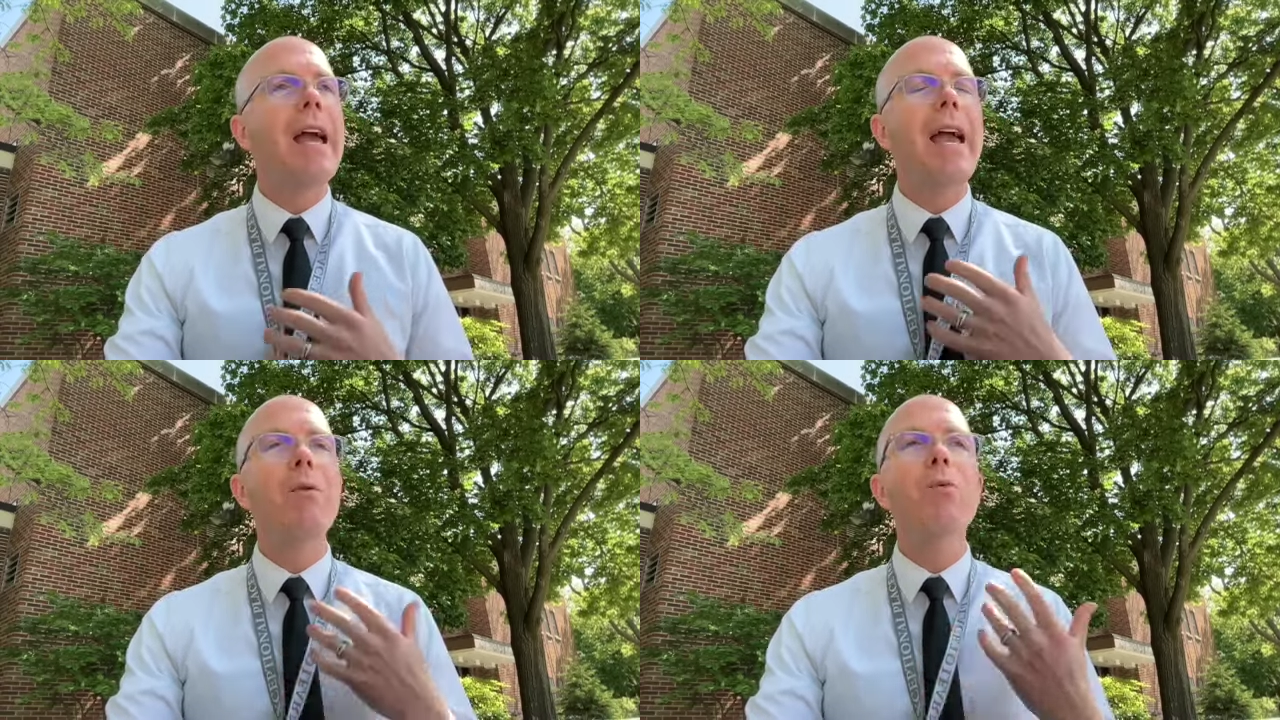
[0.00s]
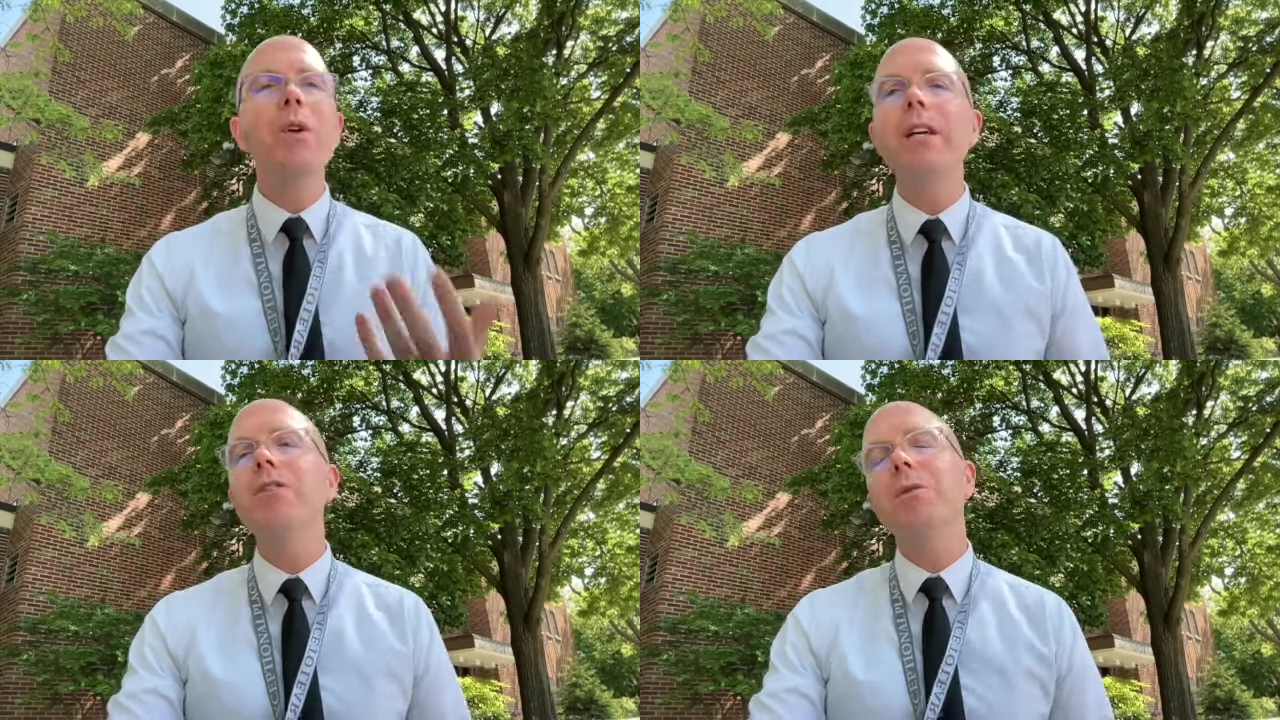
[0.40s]
It would
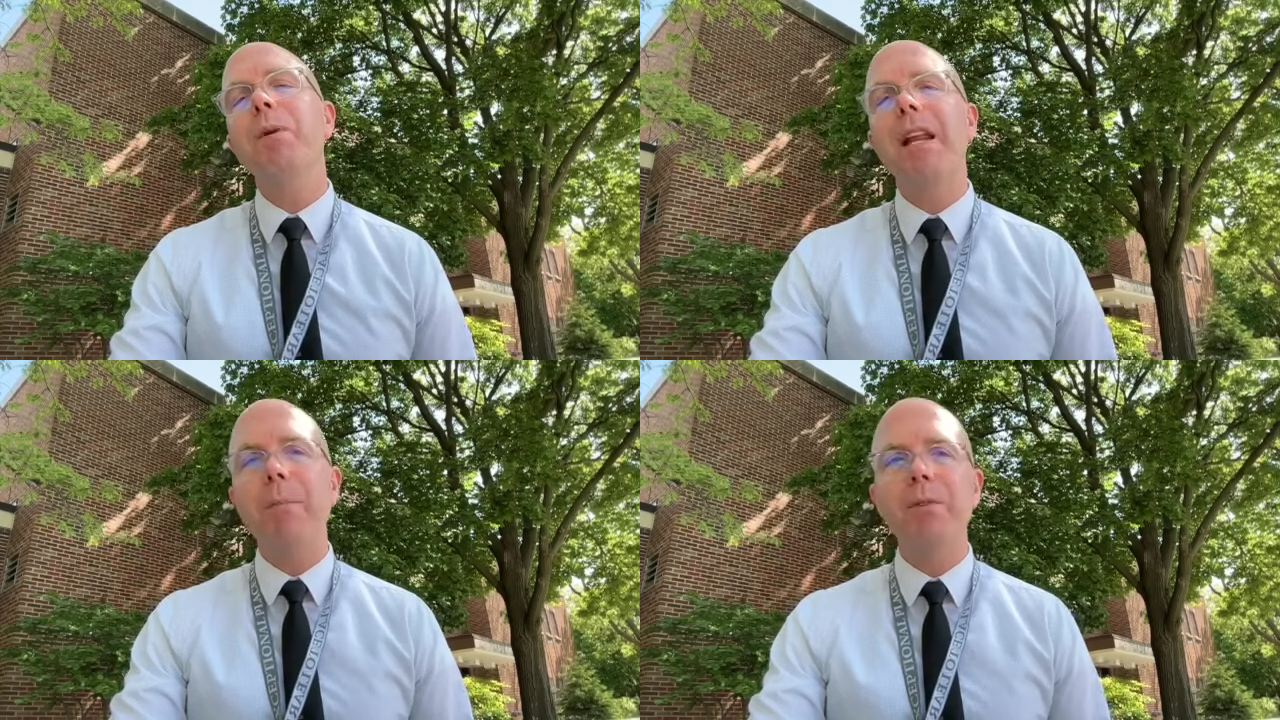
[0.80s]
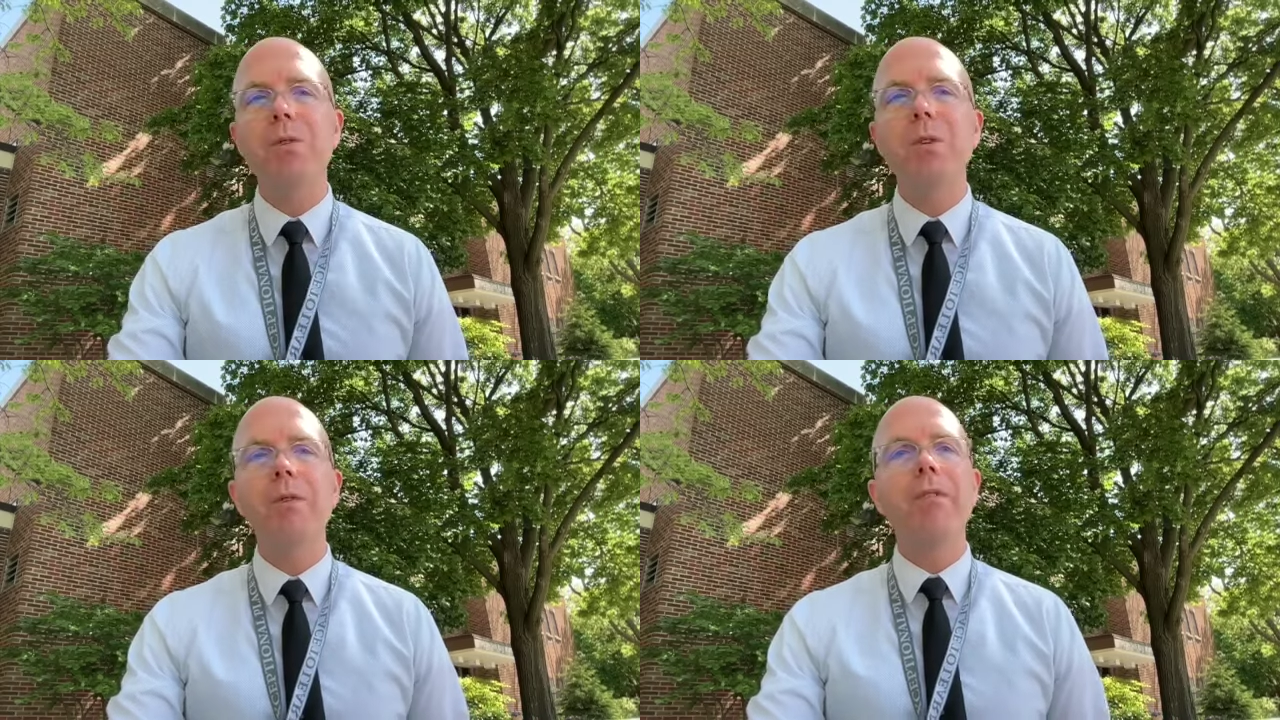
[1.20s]
really just be an
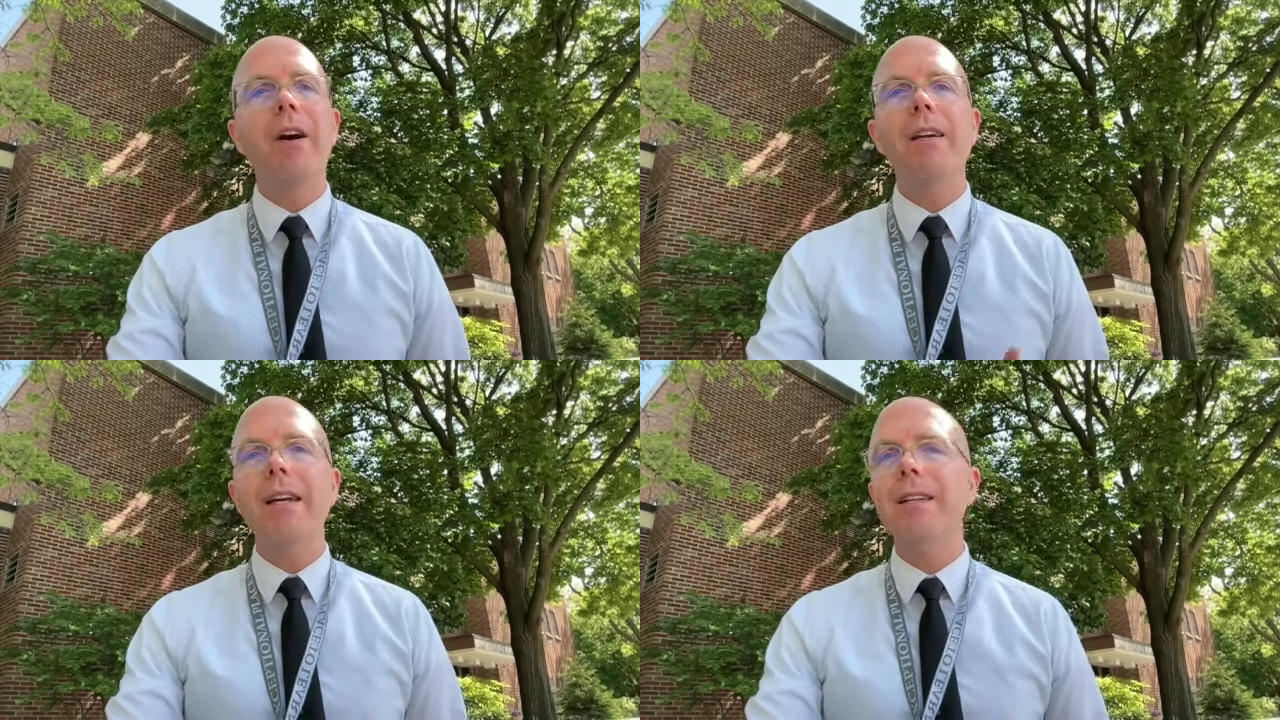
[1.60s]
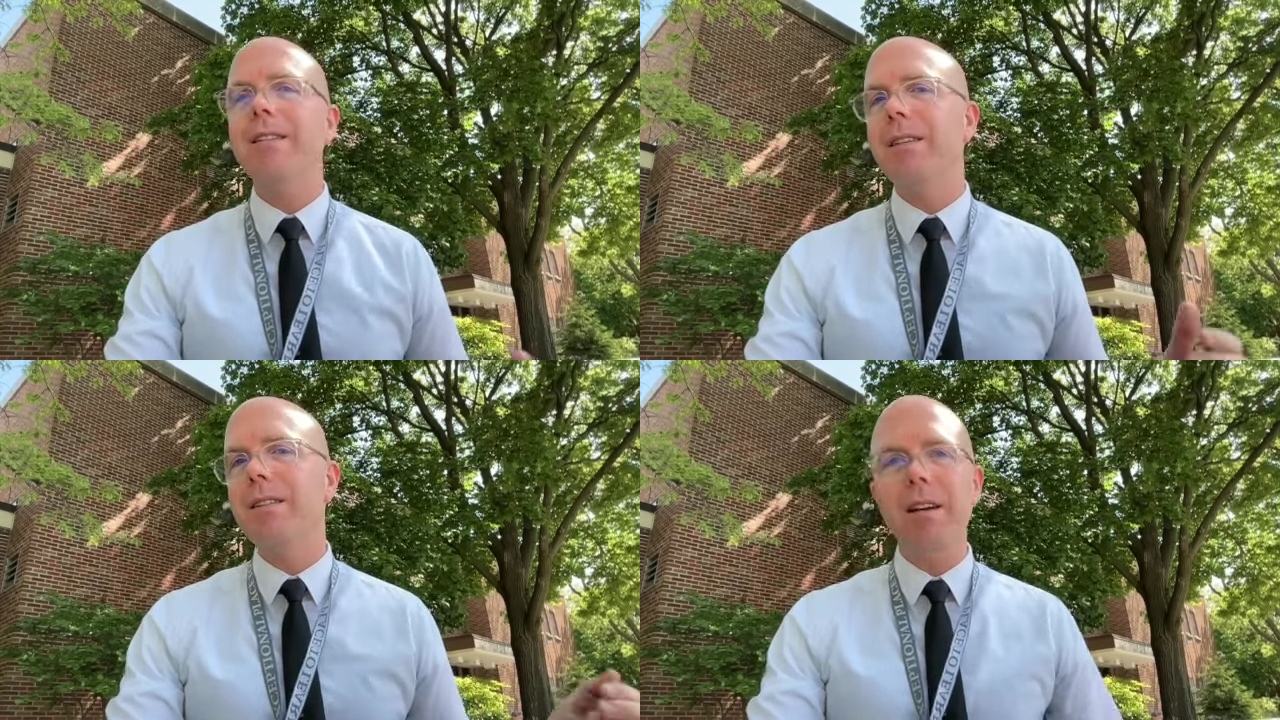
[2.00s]
opportunity for our
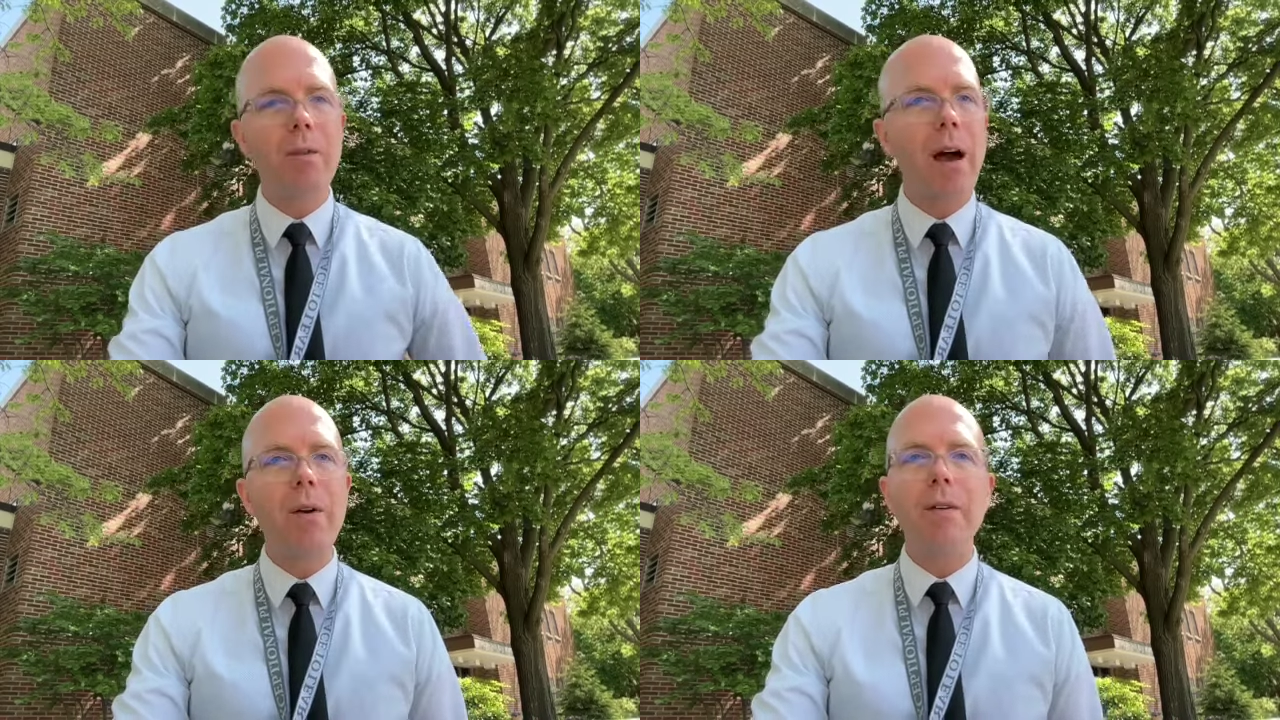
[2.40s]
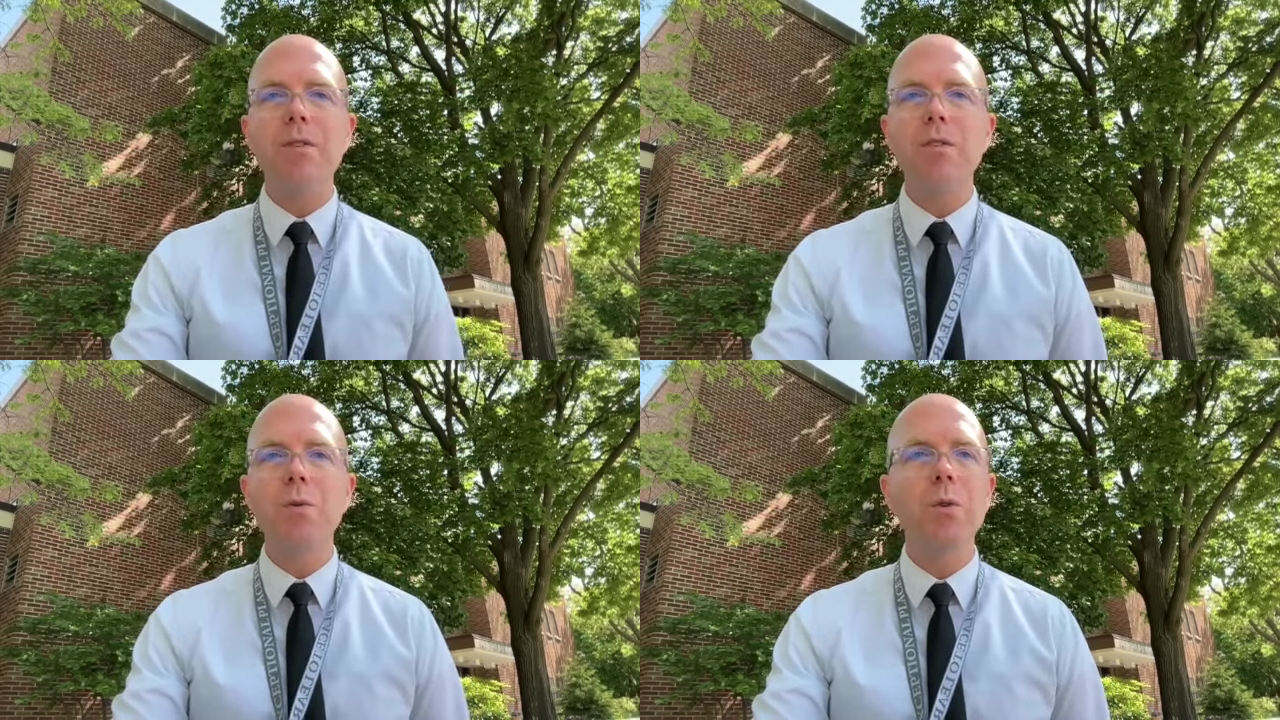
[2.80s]
kids to stick around
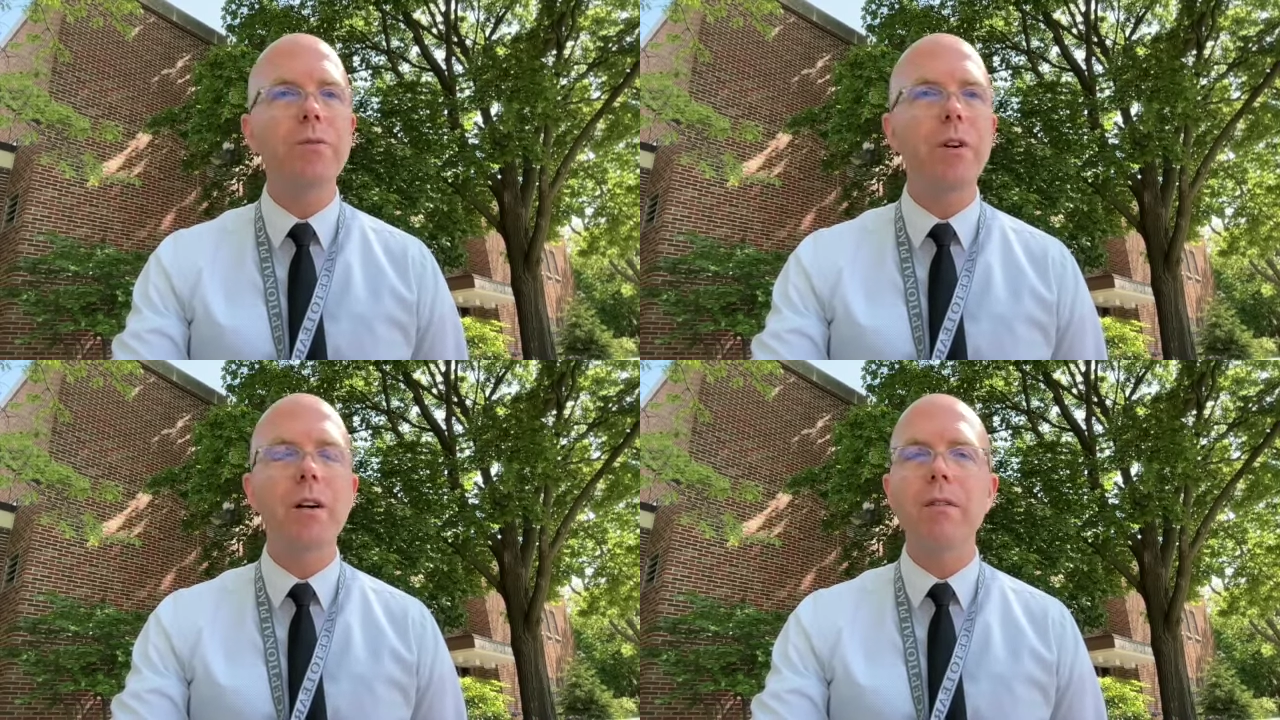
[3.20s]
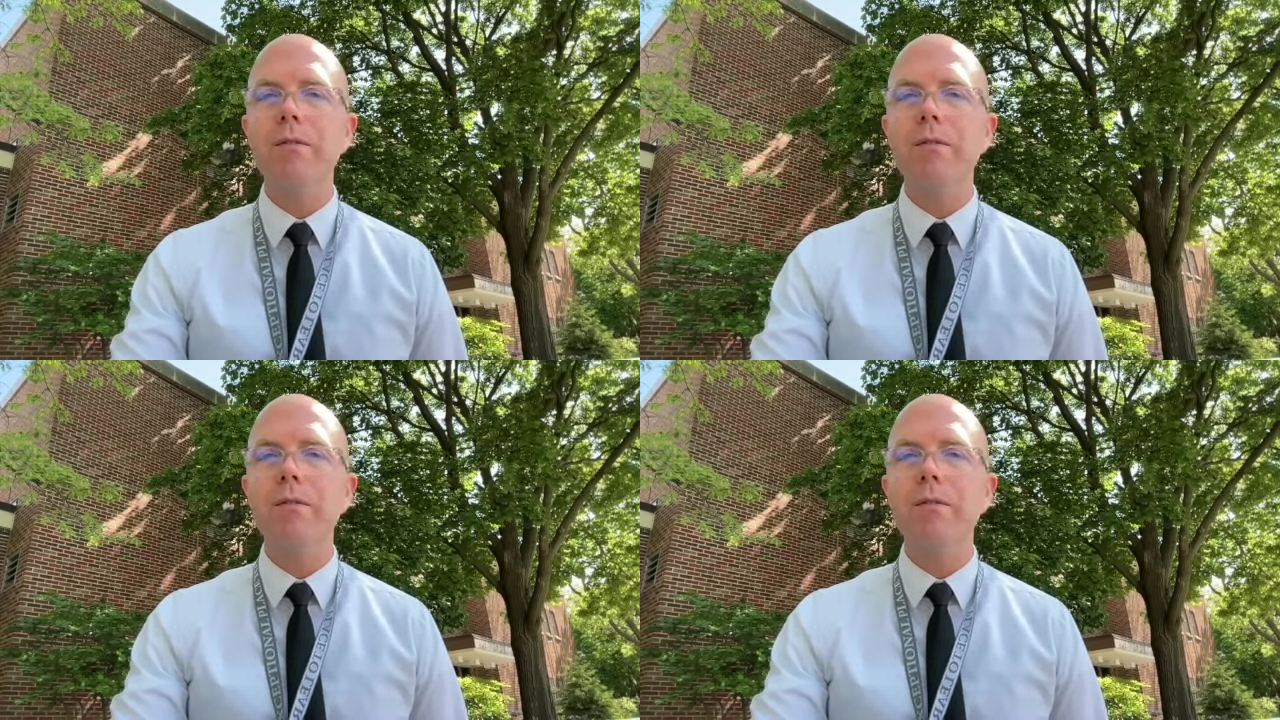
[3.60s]
after school for,